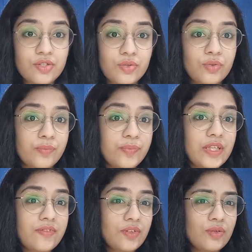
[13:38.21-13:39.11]
So
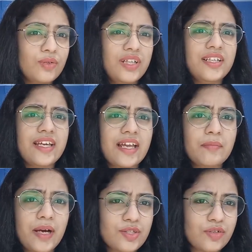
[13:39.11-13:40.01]
even though it
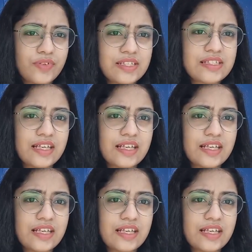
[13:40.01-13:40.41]
can pass off as,